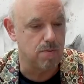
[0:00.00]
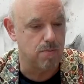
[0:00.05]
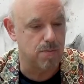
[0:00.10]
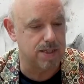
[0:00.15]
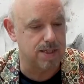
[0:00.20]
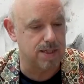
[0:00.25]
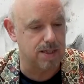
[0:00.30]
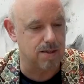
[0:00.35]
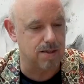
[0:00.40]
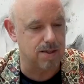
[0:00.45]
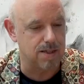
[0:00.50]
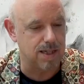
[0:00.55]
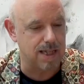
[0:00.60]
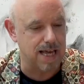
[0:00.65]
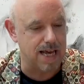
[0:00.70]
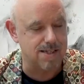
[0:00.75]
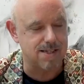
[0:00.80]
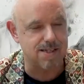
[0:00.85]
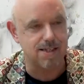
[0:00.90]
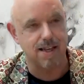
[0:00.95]
But the
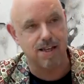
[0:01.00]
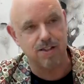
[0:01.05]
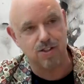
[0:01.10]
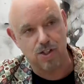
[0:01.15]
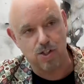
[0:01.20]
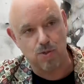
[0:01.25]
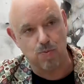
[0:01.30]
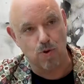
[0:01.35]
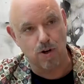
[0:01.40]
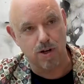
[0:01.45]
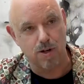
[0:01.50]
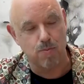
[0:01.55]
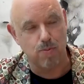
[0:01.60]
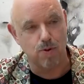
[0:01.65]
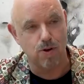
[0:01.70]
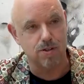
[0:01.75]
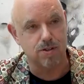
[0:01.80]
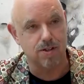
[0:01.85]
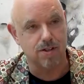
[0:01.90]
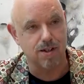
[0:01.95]
last stage is more
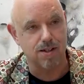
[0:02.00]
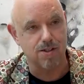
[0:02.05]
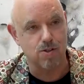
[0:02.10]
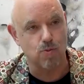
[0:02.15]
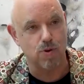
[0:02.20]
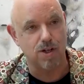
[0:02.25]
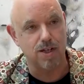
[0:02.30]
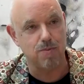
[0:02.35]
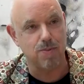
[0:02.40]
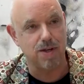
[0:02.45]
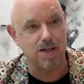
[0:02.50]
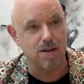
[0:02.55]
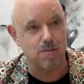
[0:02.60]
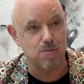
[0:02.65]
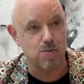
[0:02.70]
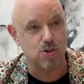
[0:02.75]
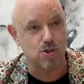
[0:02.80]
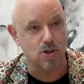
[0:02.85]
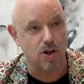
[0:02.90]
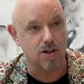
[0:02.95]
important, is when it
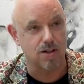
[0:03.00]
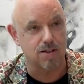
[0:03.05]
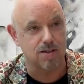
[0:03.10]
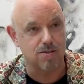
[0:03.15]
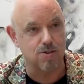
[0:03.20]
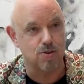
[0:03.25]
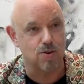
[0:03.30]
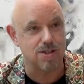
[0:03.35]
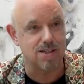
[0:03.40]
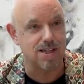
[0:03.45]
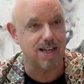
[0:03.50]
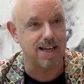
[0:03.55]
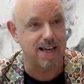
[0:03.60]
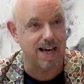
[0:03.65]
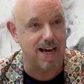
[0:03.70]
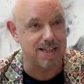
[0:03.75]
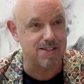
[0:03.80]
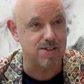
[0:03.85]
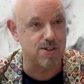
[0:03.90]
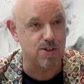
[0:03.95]
becomes solid. So it's
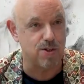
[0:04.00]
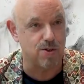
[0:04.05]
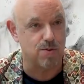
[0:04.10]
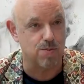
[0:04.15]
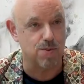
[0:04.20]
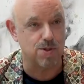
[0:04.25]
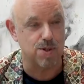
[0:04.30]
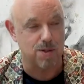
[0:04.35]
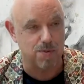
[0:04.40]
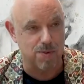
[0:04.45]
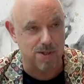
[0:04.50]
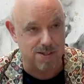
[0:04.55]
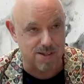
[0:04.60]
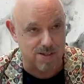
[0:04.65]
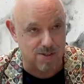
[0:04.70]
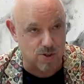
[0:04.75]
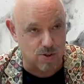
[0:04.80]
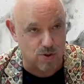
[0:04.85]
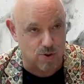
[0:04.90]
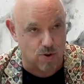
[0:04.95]
like ice cubes. It means
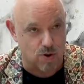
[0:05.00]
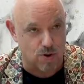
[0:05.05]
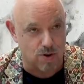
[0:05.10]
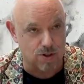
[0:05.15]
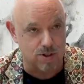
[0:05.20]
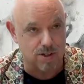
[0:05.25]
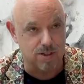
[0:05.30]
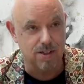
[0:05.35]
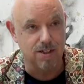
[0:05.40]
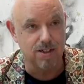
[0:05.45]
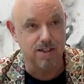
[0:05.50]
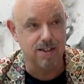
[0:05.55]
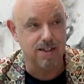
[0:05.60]
it's strong.